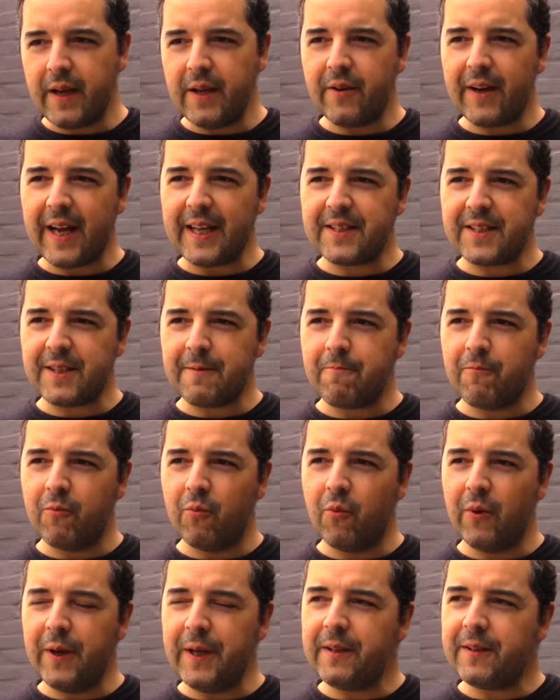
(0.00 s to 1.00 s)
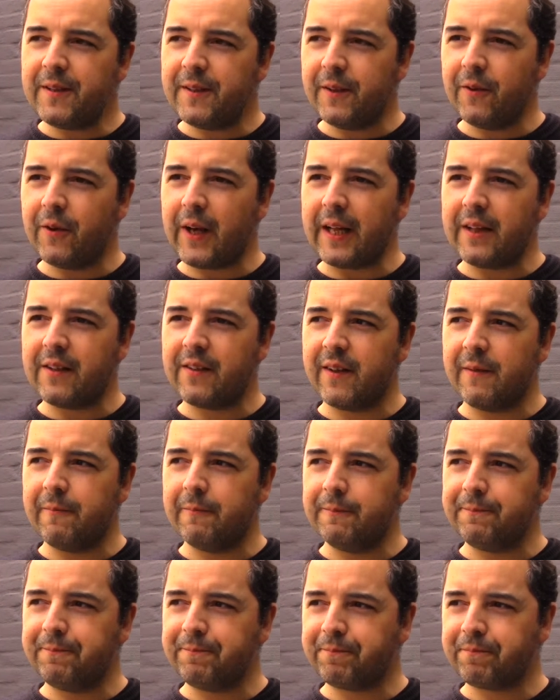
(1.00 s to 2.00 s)
You get some wheat, you get
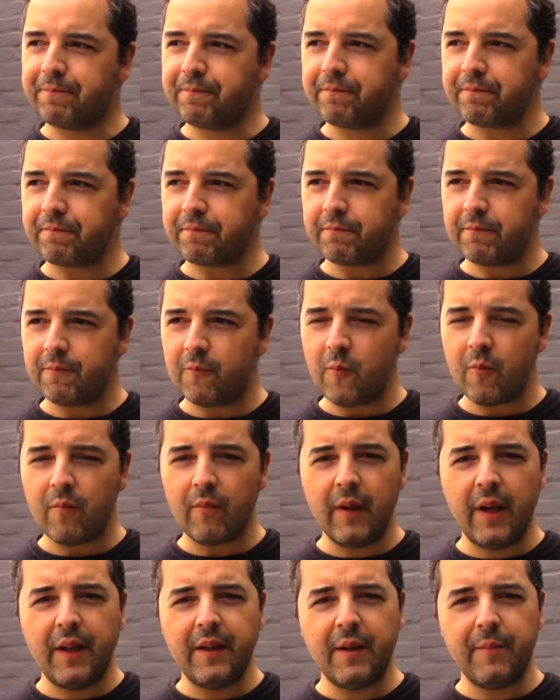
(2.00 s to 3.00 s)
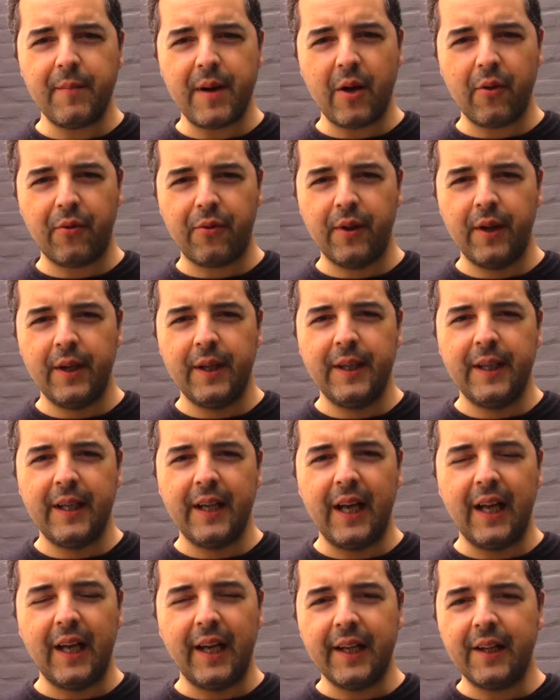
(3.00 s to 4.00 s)
some in the mouth,
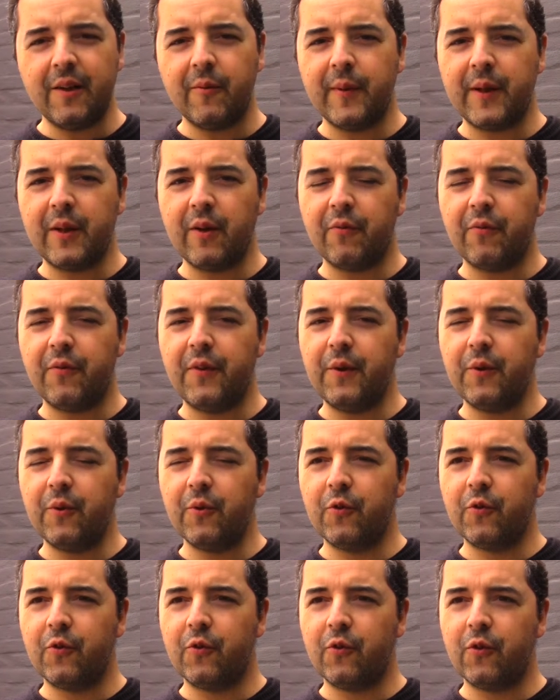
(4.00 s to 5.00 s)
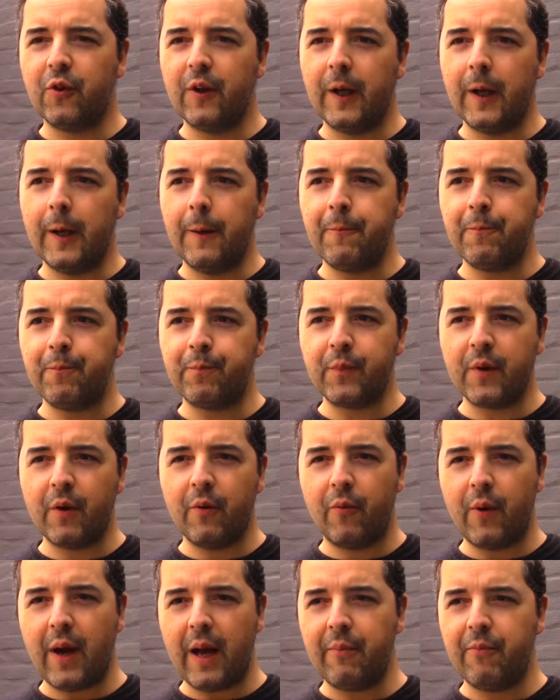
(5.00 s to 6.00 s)
a little bit of those
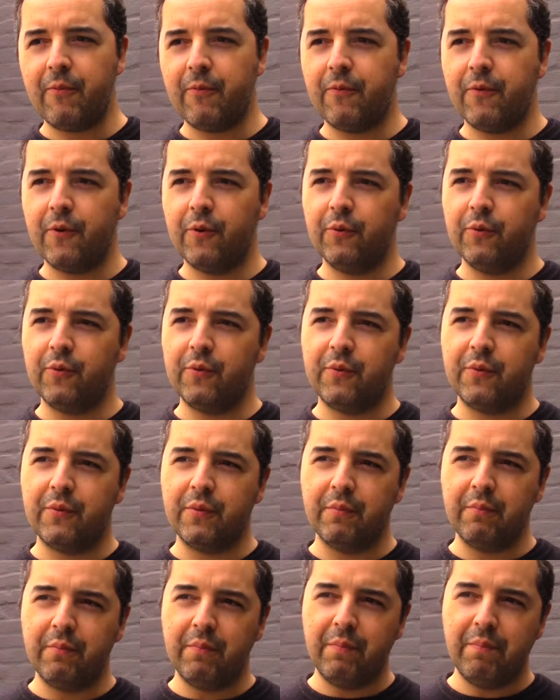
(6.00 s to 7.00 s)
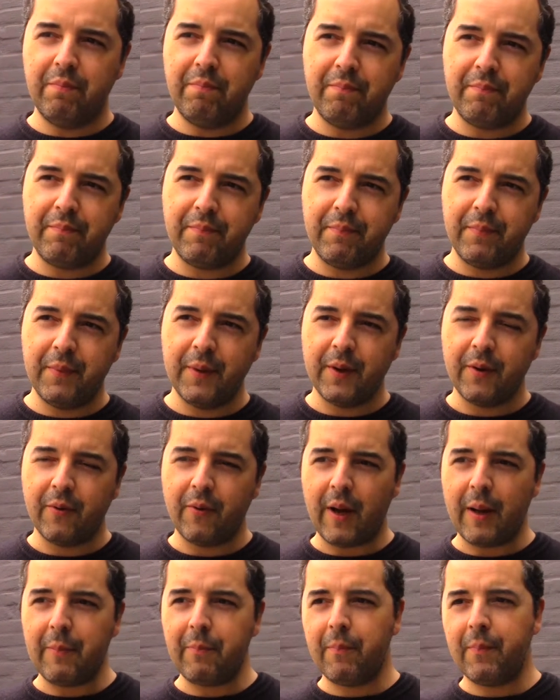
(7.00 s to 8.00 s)
ripe fruit,
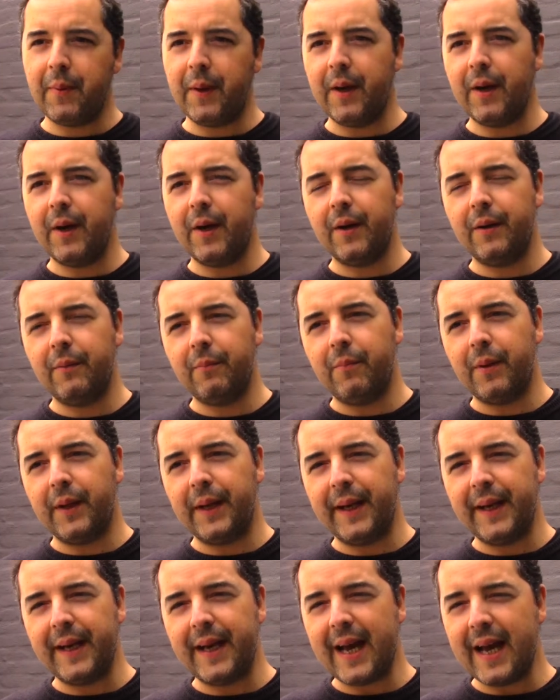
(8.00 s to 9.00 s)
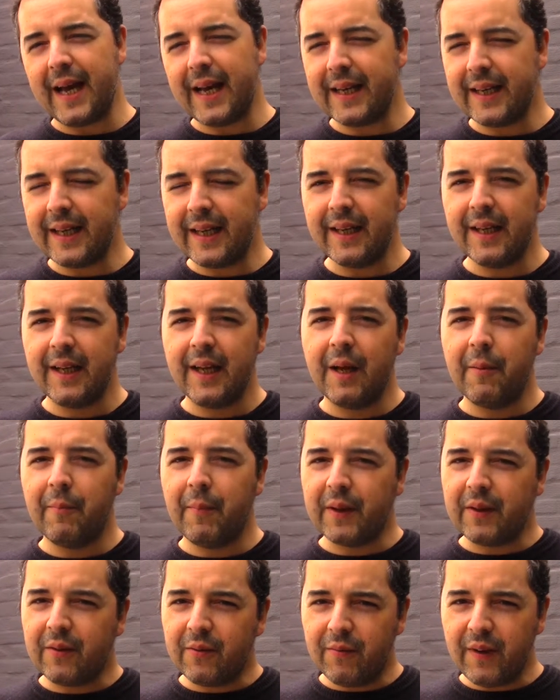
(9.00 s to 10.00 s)
ripe pear, banana,
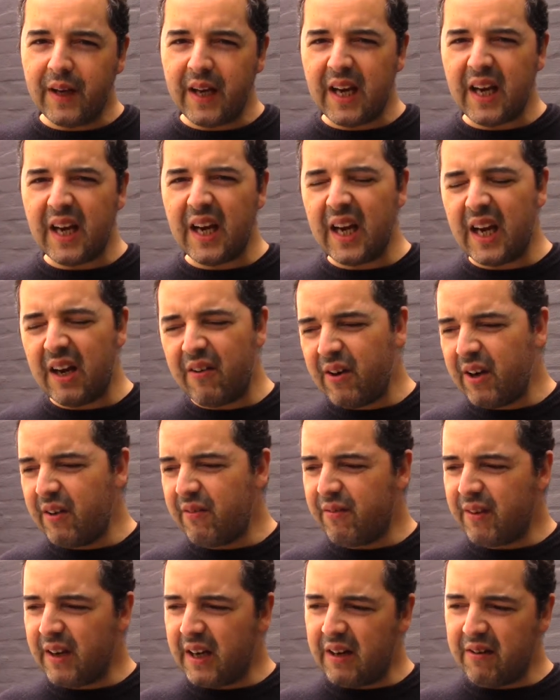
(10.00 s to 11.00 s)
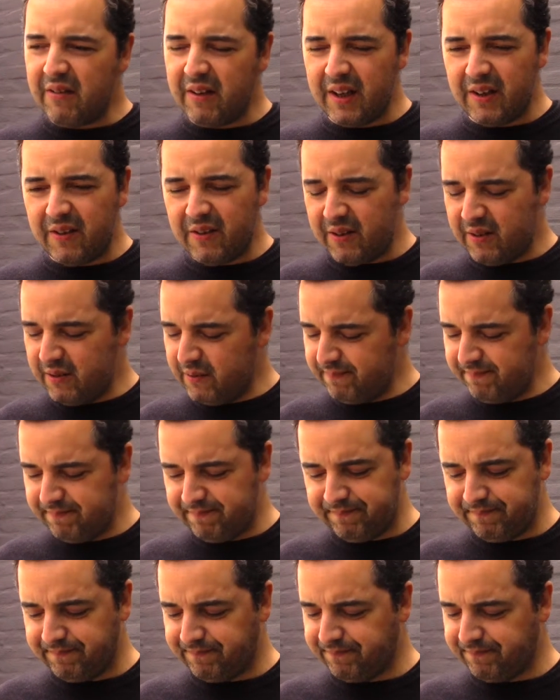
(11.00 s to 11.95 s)
but very, very, you know,